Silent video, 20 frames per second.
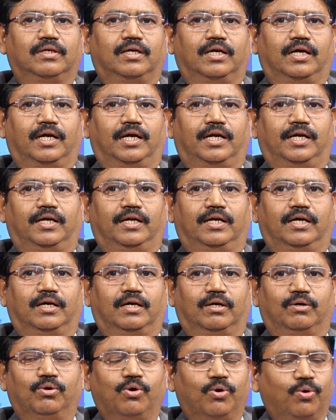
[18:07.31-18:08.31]
and
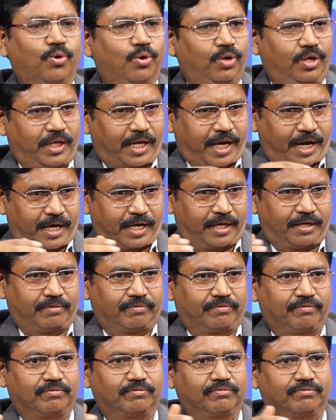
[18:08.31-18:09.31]
Google AI
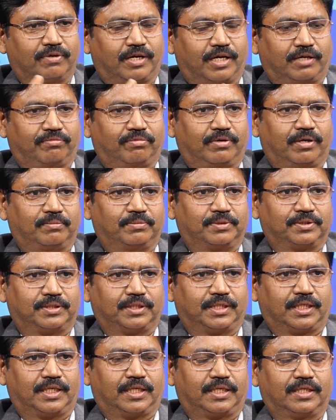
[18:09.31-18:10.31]
platform is
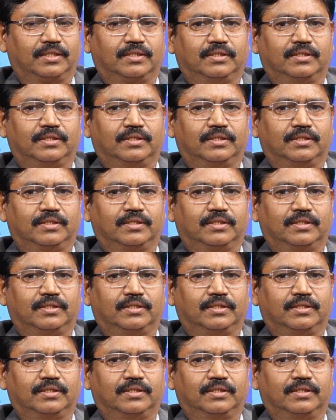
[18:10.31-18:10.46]
there,